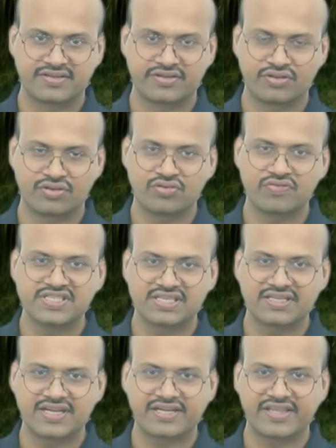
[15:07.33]
you will see
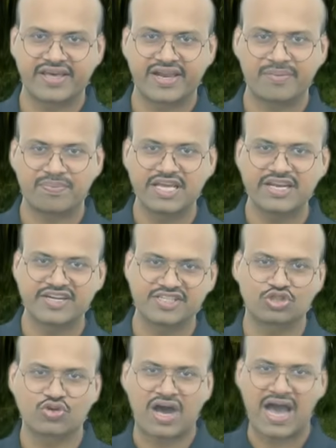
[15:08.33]
that there are plain
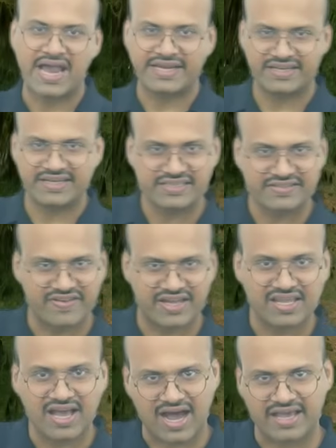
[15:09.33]
regions. So height is very
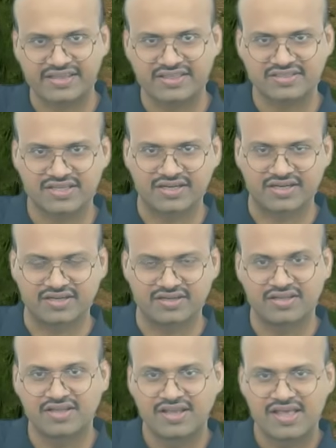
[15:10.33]
high in the
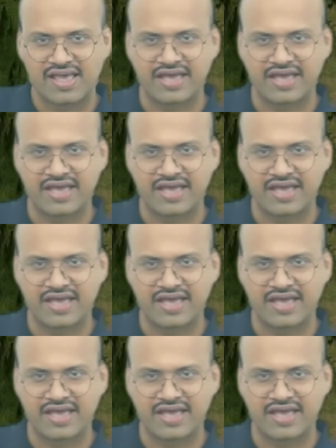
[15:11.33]
center, and